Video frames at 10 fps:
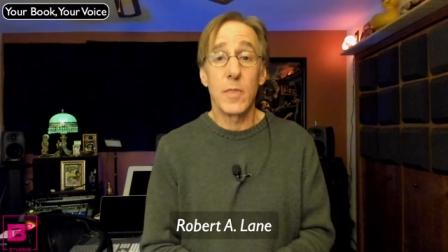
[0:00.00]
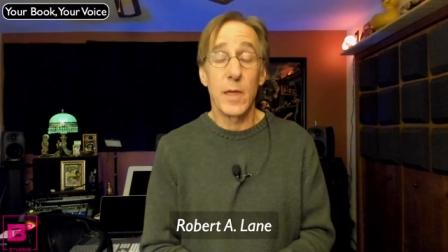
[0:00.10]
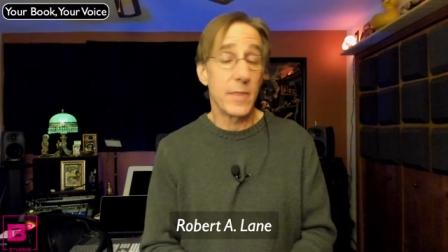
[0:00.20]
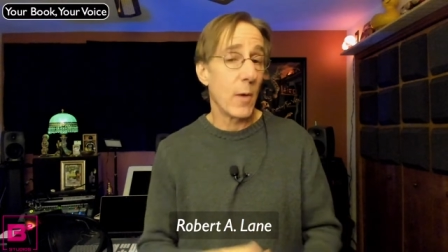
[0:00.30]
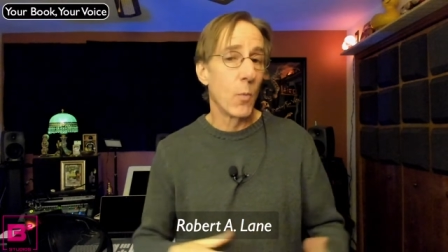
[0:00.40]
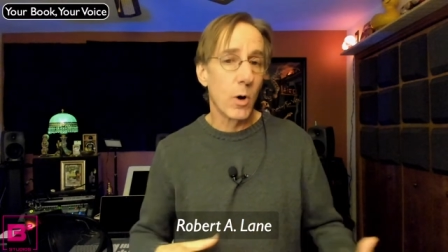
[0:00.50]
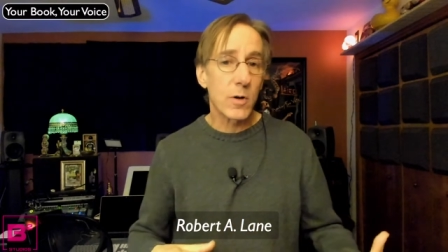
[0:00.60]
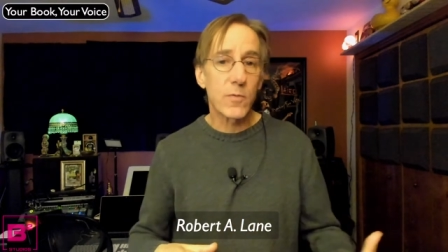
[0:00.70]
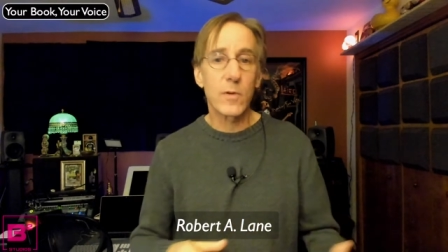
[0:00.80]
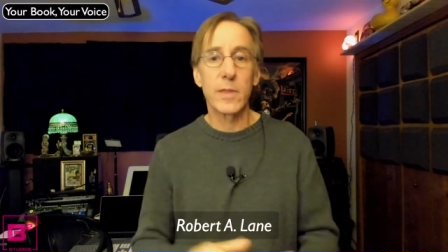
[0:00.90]
and that work
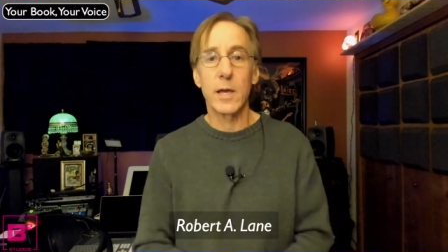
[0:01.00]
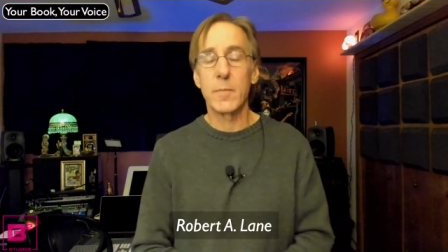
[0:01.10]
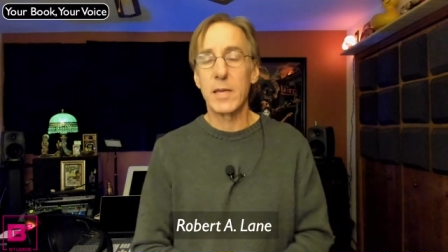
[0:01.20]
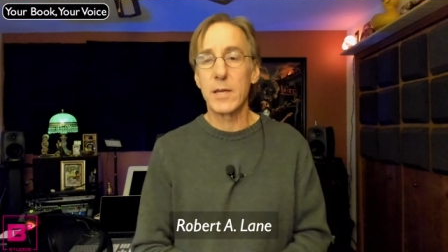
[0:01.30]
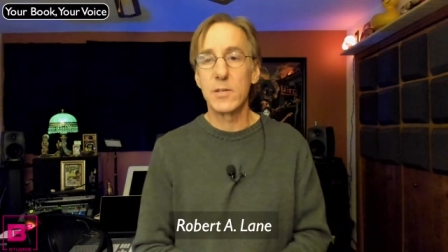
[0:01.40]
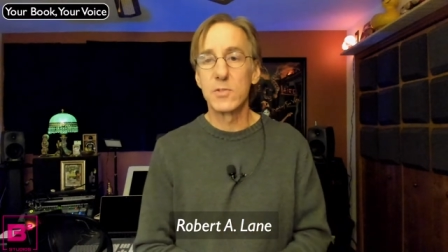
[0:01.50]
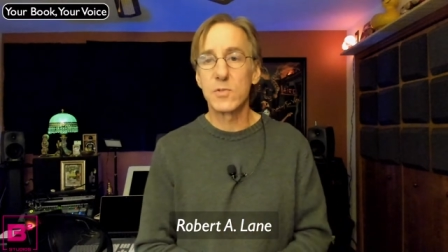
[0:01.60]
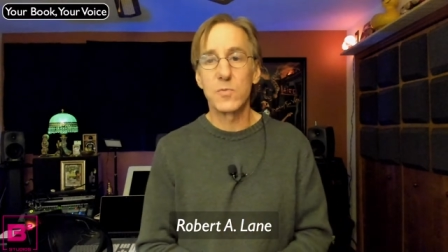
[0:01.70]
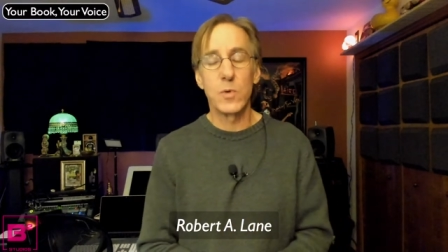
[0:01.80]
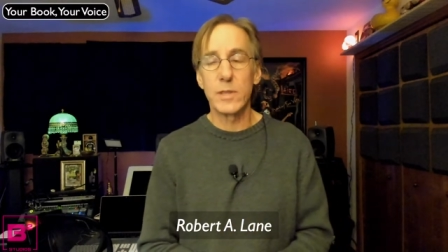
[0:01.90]
for them
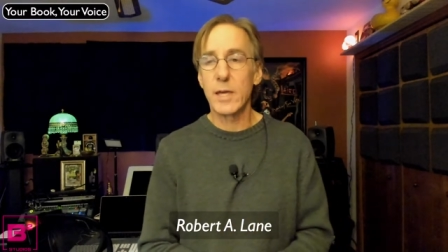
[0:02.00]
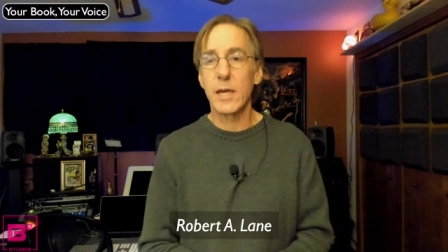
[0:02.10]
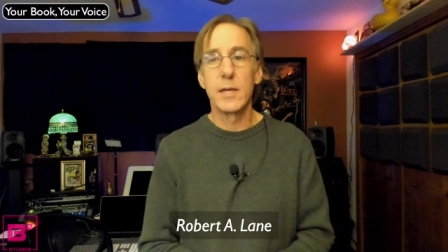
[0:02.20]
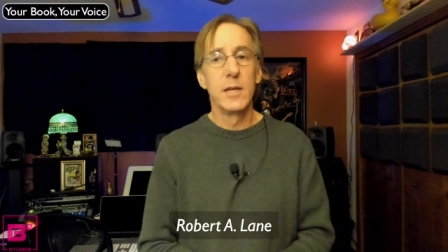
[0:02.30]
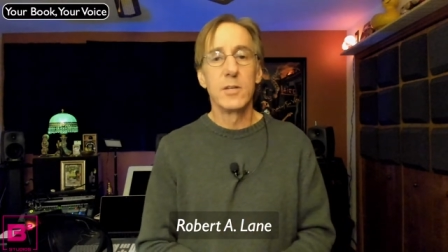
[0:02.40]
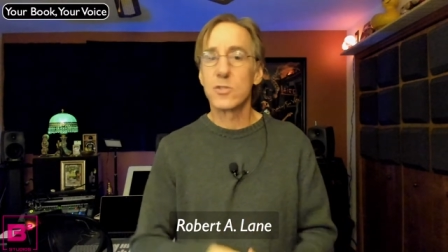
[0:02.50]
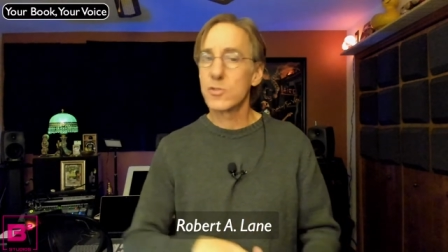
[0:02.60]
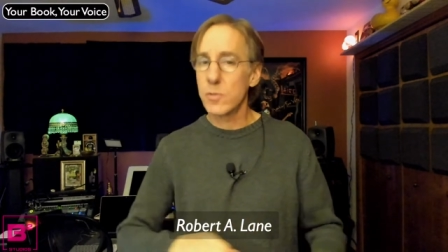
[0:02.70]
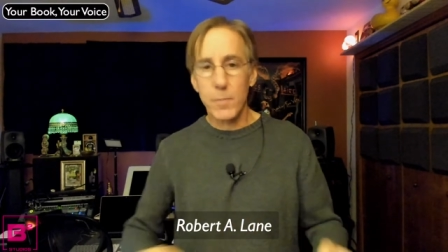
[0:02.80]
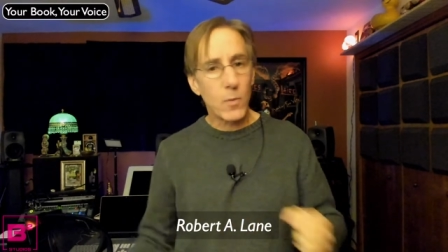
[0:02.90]
is when they
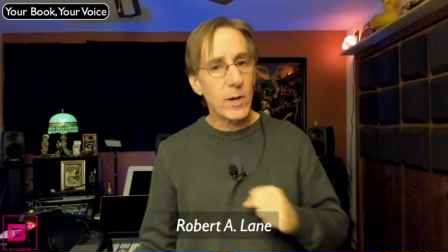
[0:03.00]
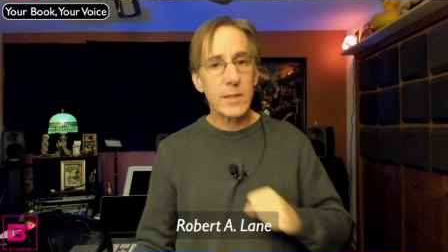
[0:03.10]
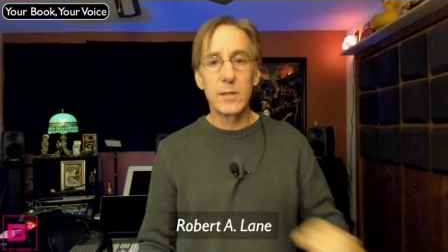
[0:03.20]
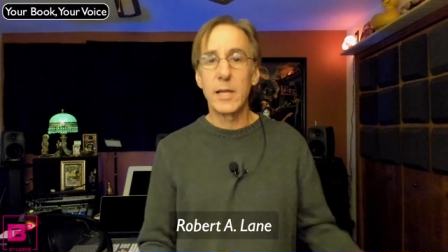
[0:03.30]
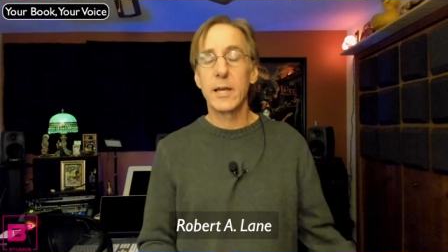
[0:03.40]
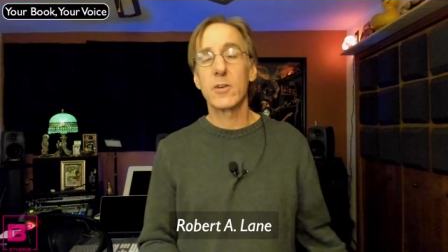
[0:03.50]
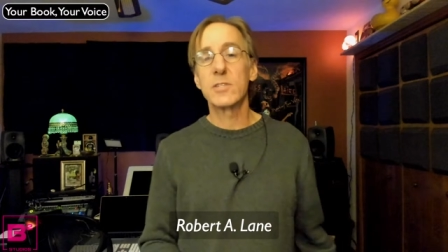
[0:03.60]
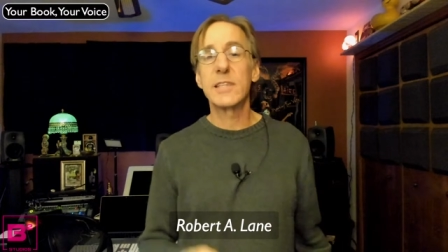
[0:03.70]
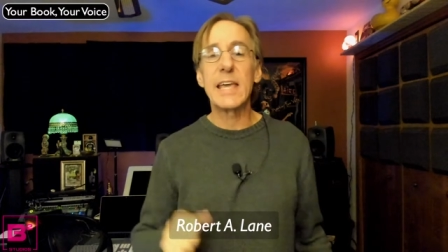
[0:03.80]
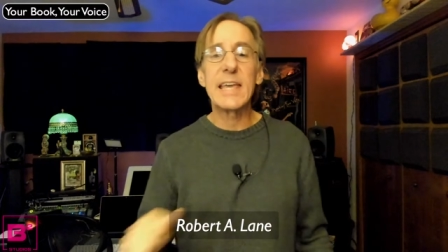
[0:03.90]
strip away the layers
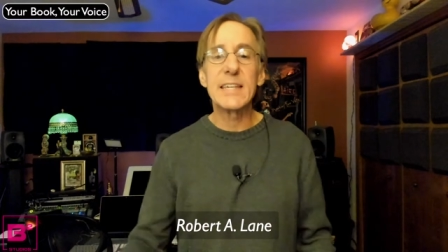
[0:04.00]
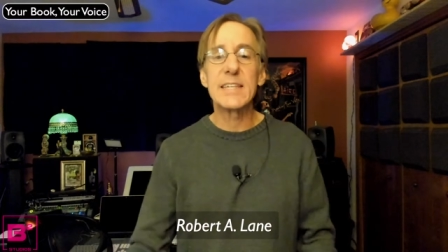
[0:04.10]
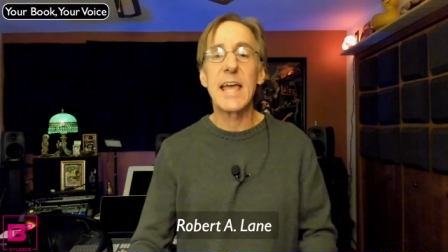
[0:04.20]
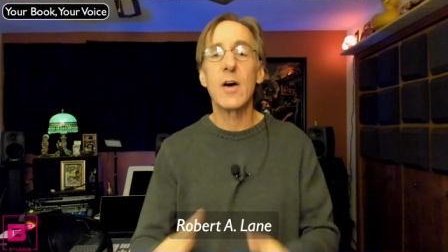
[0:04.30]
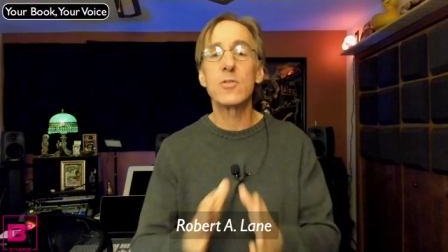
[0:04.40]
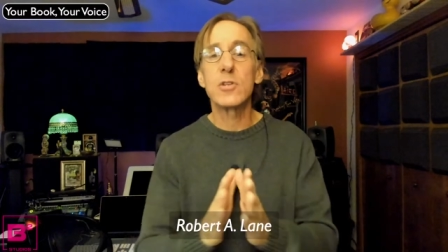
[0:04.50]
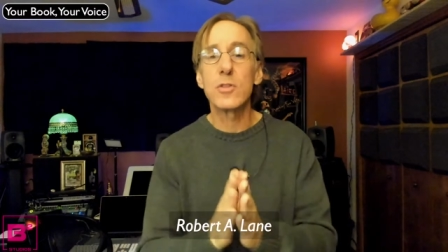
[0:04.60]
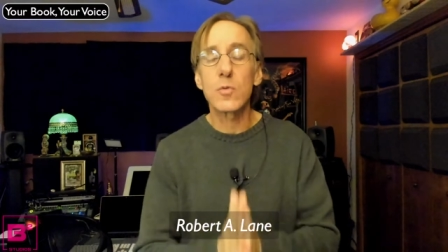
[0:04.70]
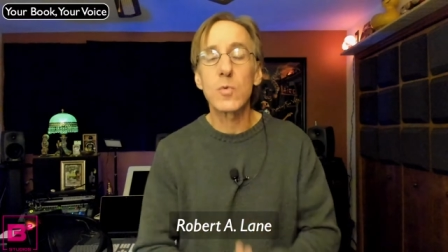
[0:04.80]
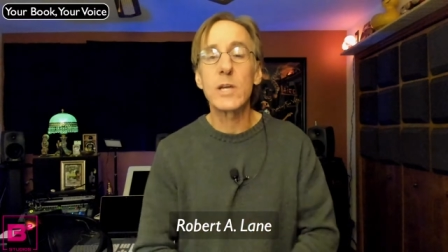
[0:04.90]
and they get down to
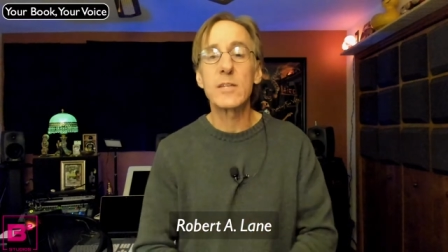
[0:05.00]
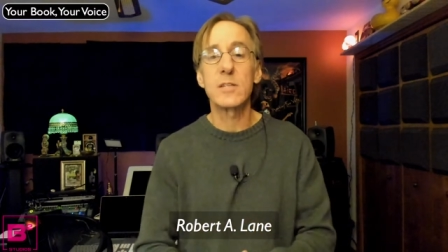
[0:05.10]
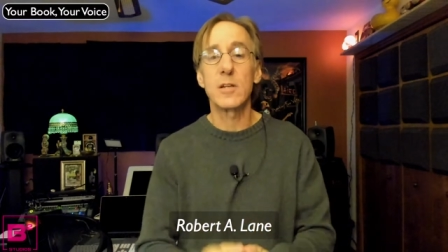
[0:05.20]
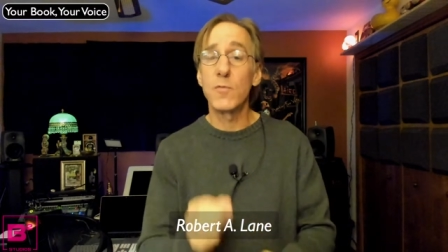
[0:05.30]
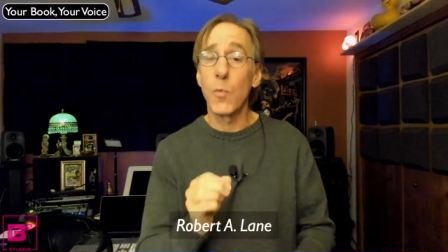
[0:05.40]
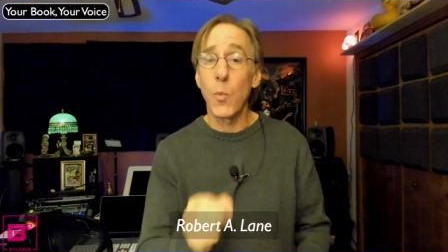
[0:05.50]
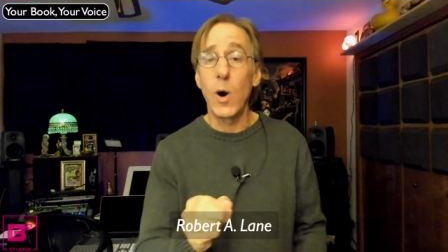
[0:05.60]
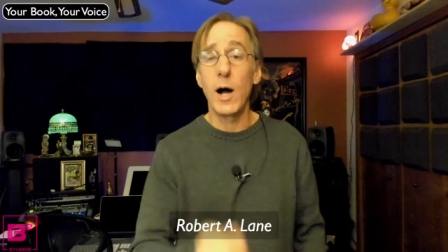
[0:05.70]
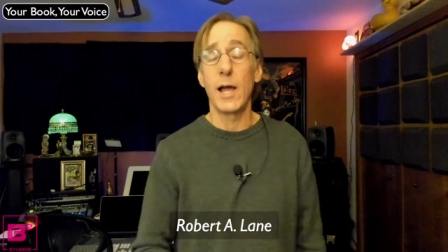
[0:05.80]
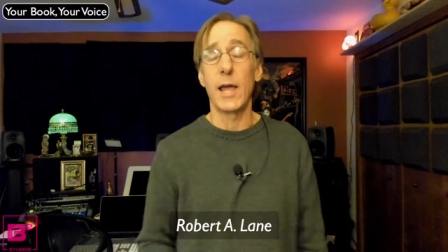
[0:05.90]
the reason of
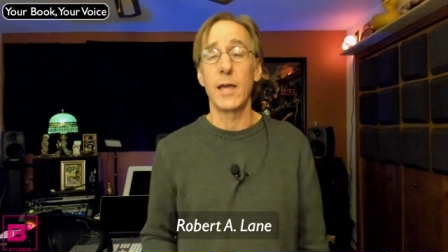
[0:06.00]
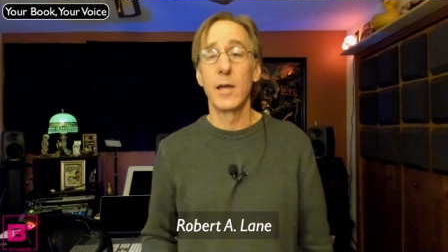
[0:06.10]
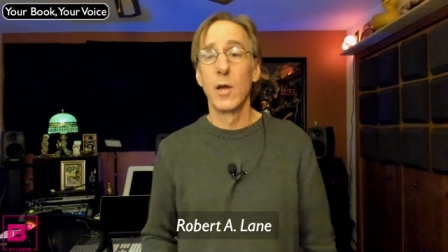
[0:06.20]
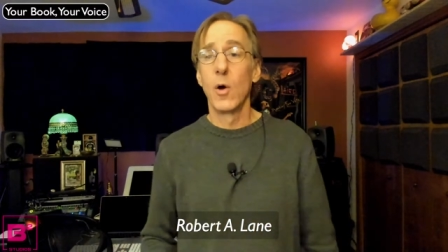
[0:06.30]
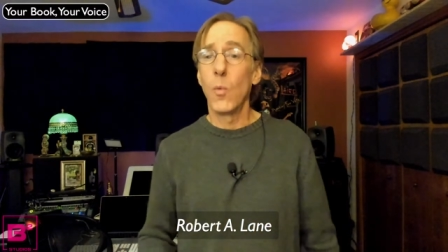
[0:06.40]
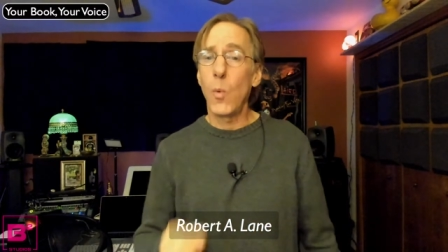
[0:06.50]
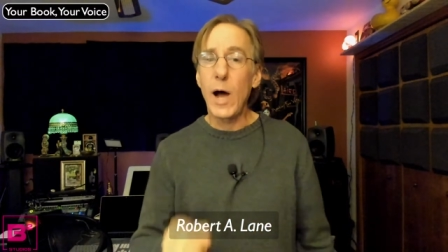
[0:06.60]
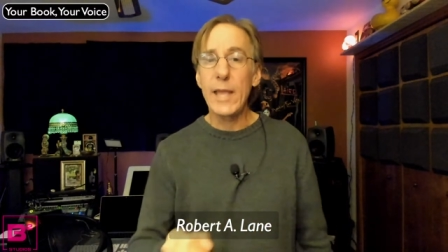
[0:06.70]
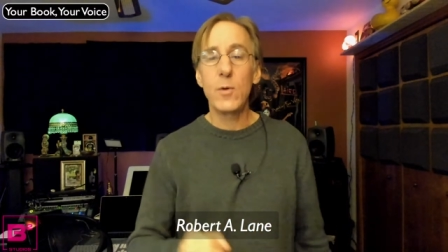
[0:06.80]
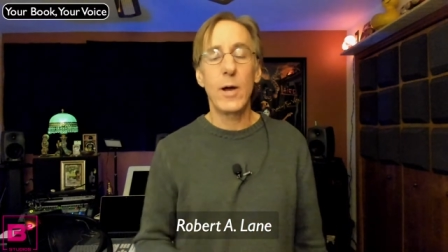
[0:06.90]
why.
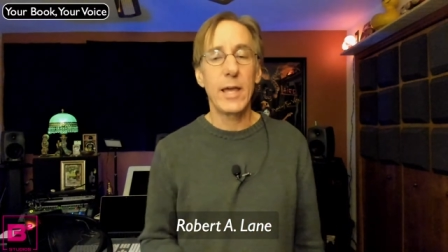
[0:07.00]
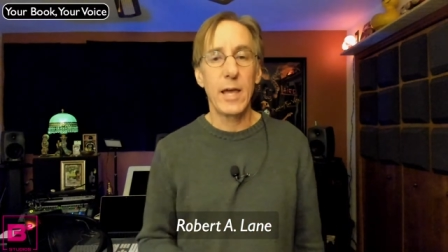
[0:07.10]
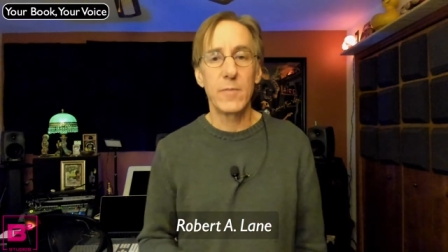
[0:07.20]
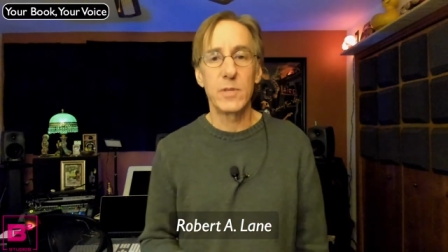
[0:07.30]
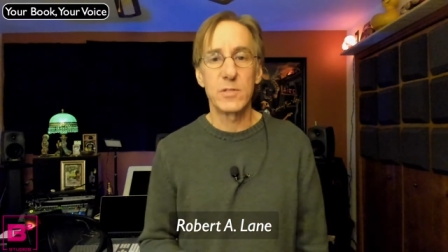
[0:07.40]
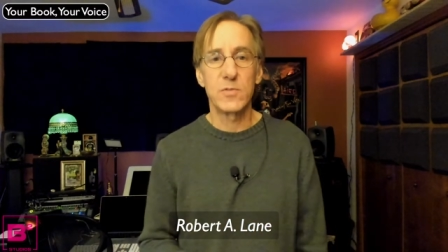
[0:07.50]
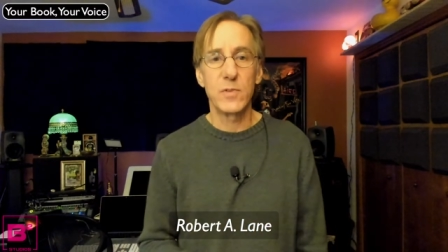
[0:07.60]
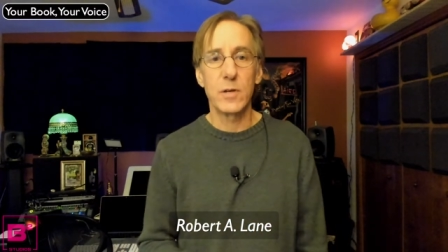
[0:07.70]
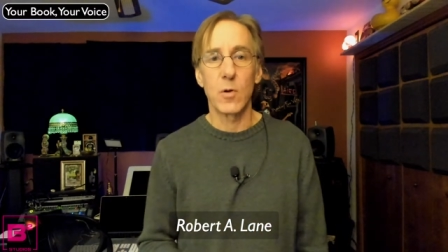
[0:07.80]
Why do I have this fear?